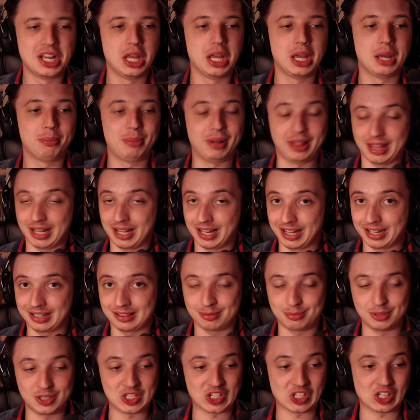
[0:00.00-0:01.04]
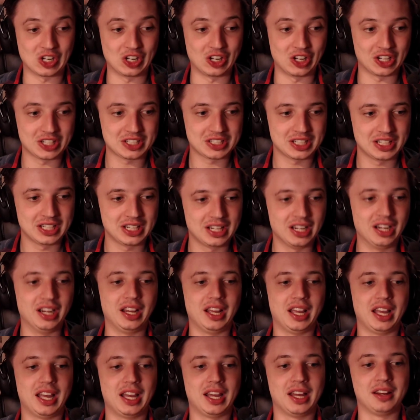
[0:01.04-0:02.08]
but I like the music a lot.
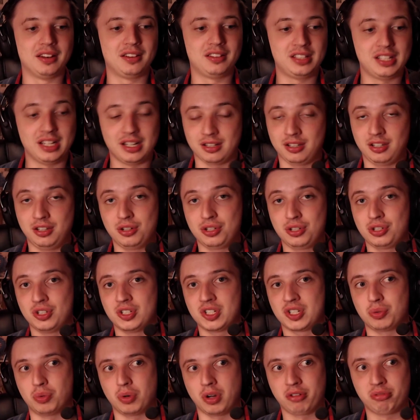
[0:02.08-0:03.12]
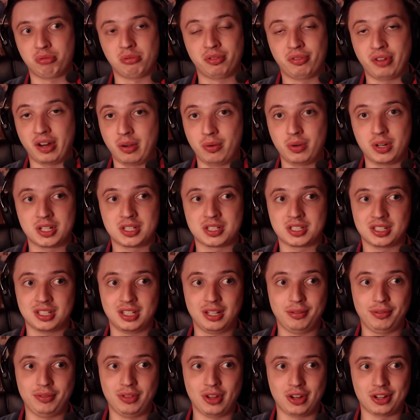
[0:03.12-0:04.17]
And yeah, Yuju is one of my favorite,
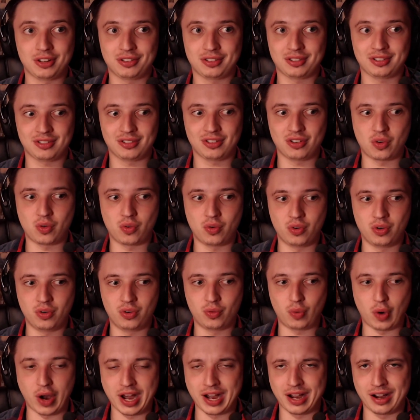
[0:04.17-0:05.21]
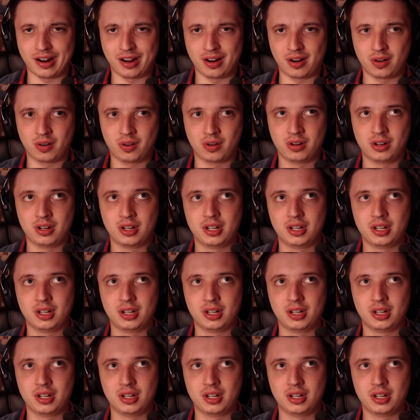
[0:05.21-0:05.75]
if not right now.